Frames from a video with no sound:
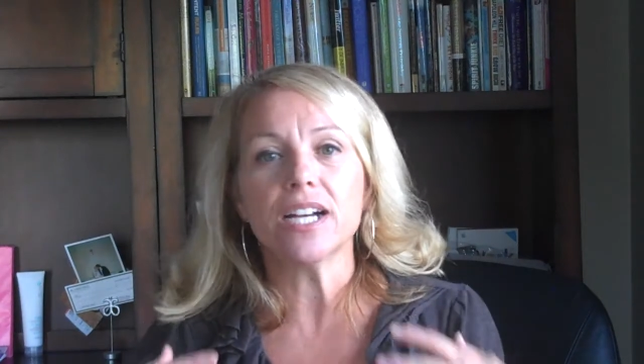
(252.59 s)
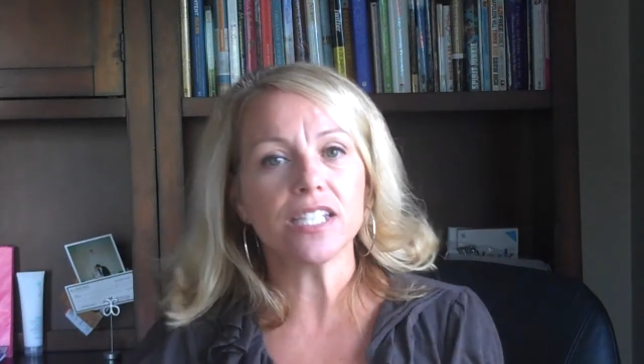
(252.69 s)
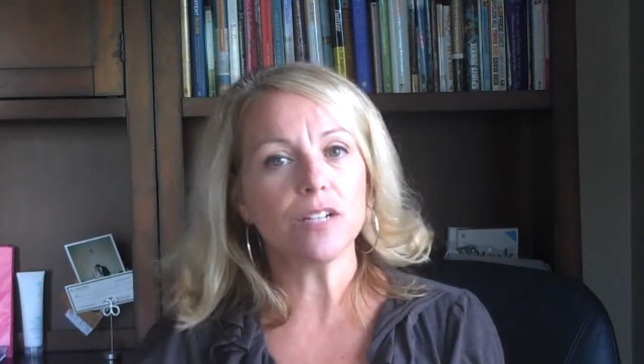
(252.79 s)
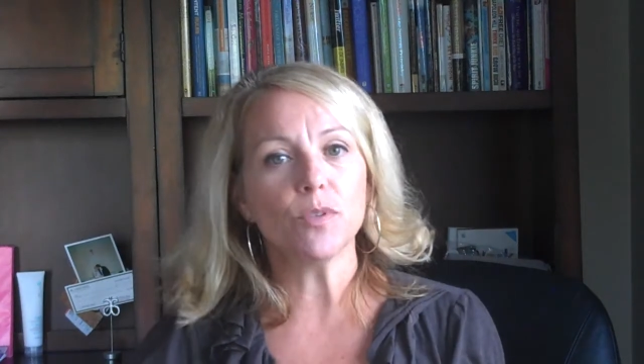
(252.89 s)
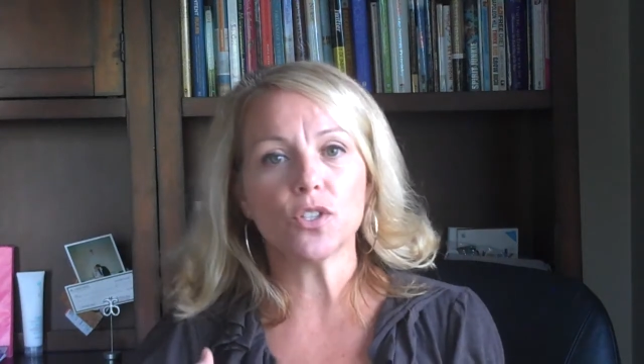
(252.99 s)

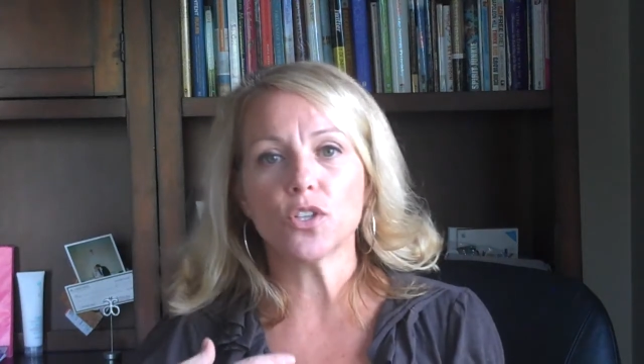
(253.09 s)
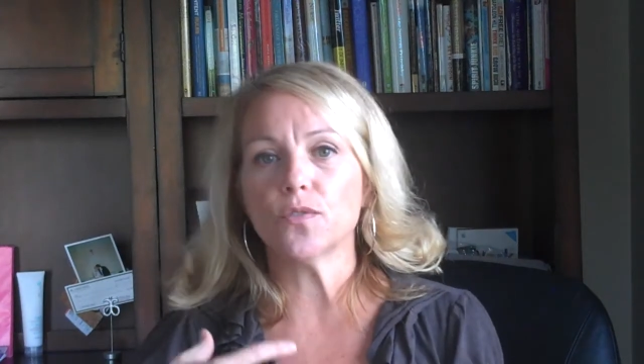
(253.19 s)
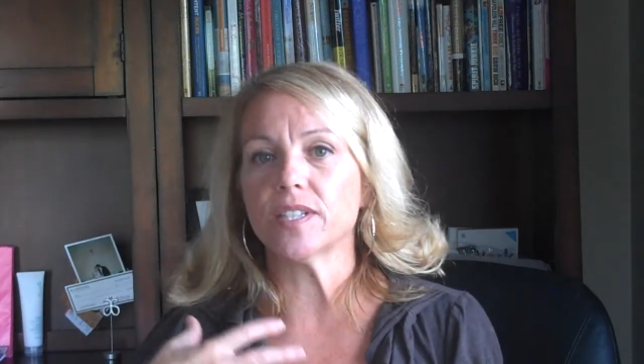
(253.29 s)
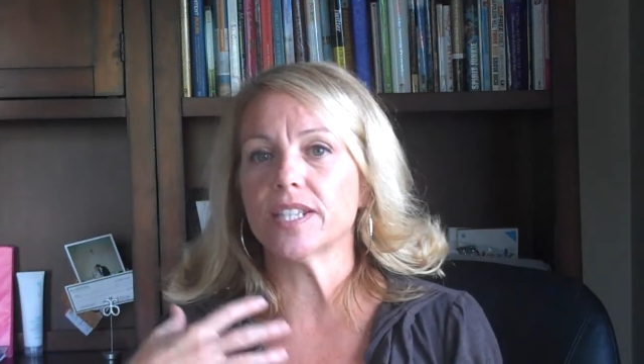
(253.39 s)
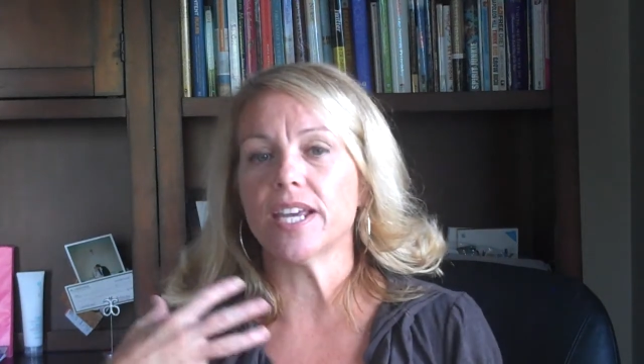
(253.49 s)
customer
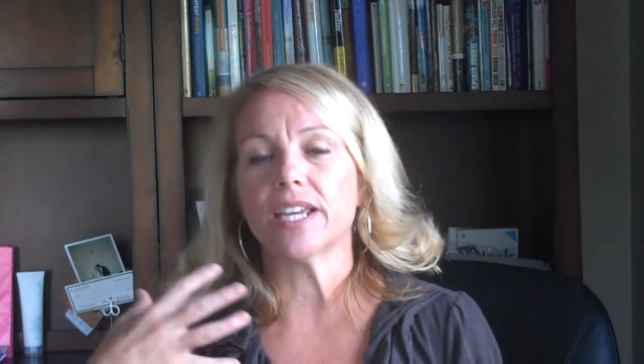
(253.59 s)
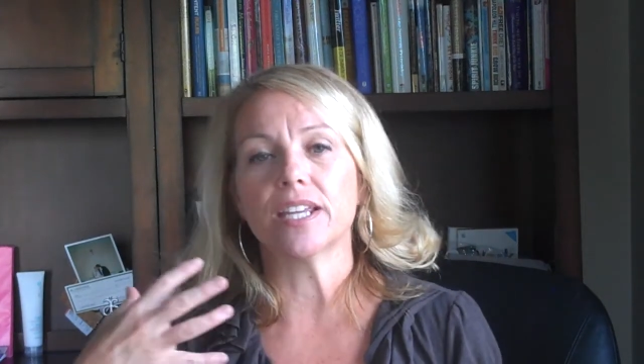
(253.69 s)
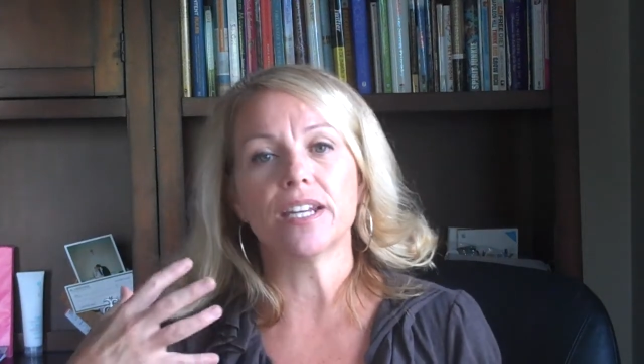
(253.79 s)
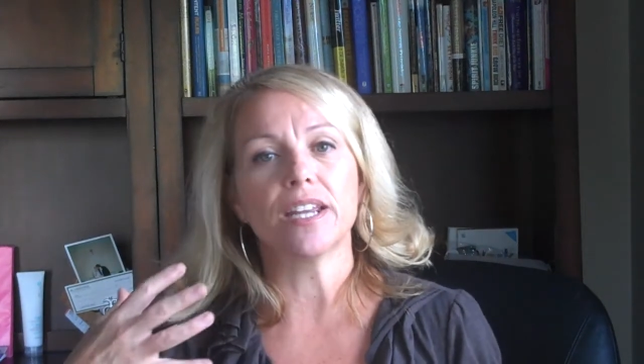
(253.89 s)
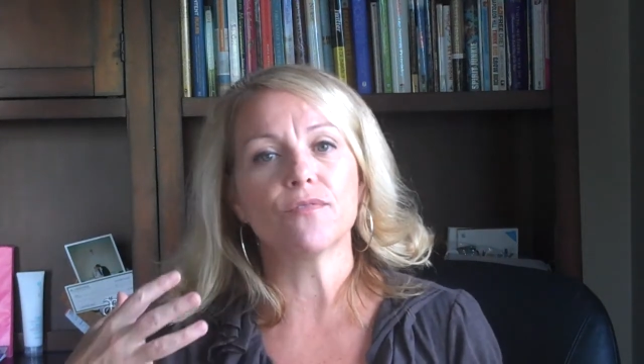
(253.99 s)
service thing
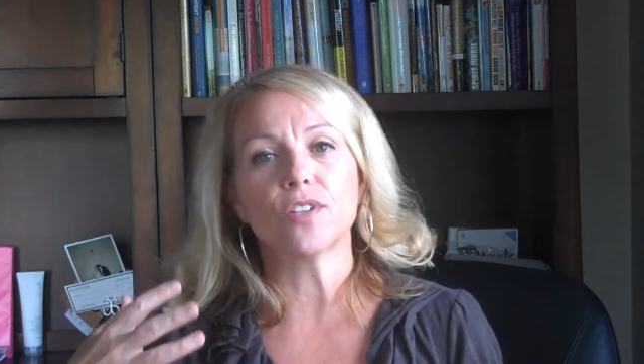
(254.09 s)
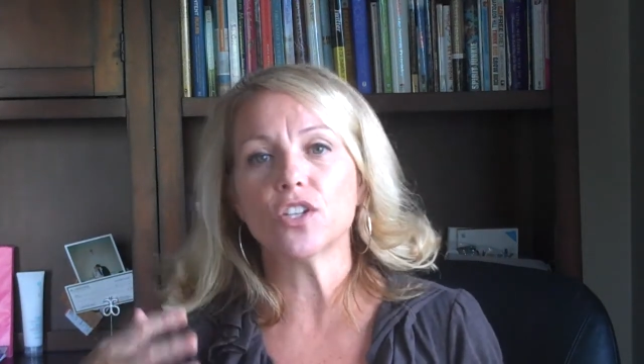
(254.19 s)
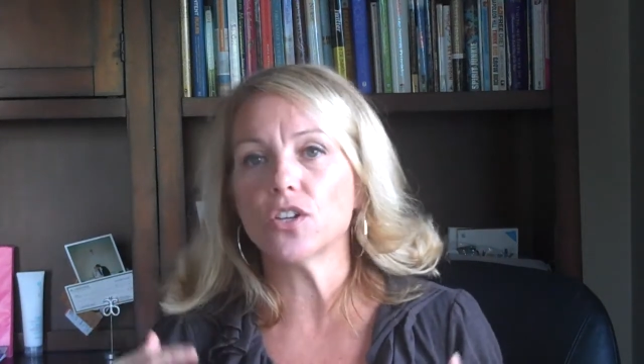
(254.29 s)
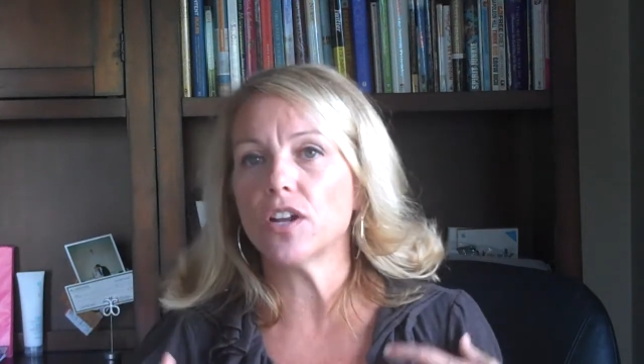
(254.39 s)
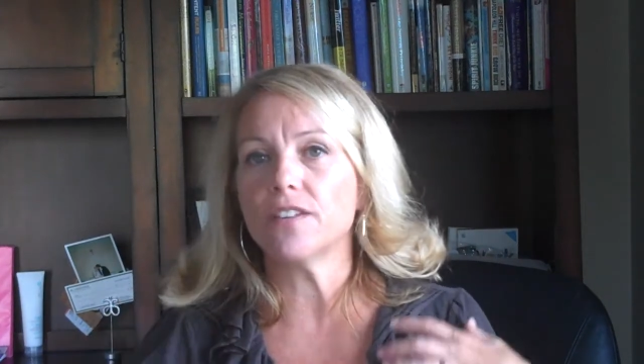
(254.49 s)
and
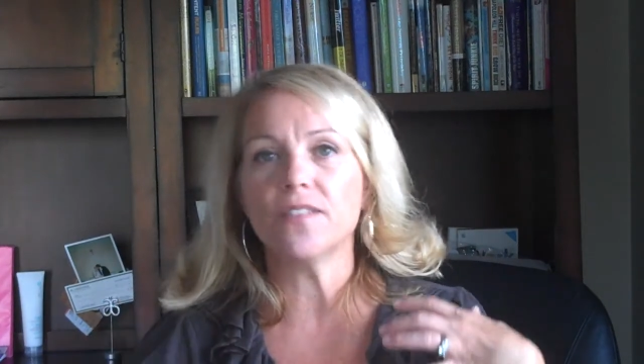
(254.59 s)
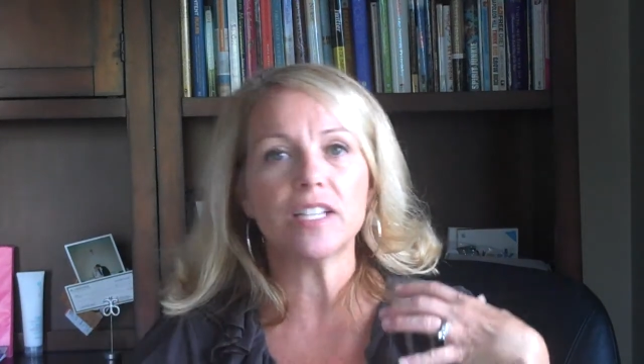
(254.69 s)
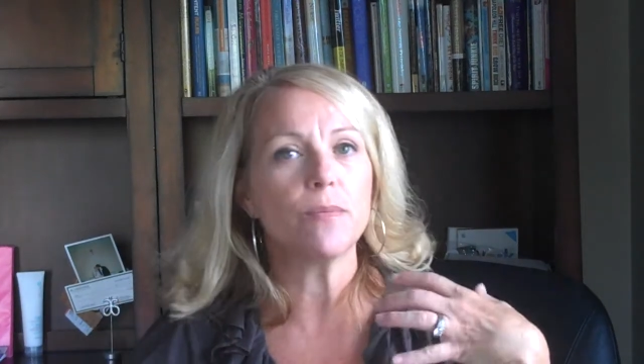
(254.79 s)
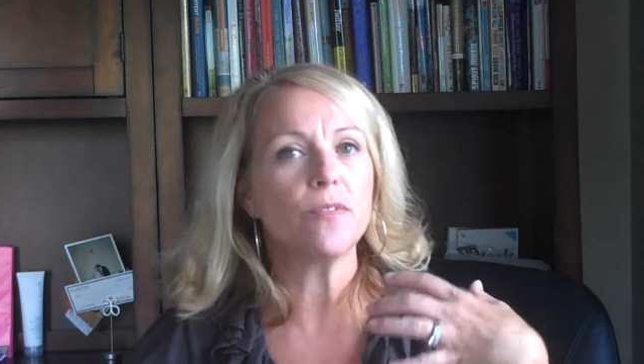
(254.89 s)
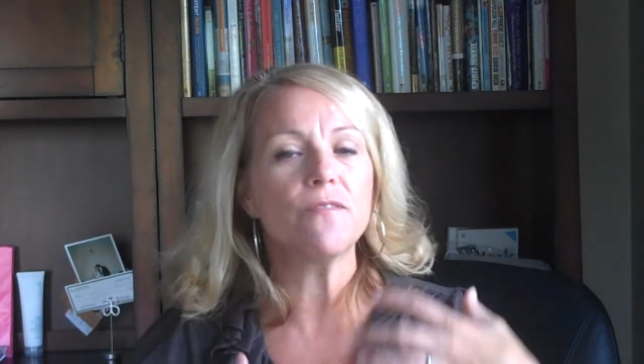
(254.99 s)
return on investment.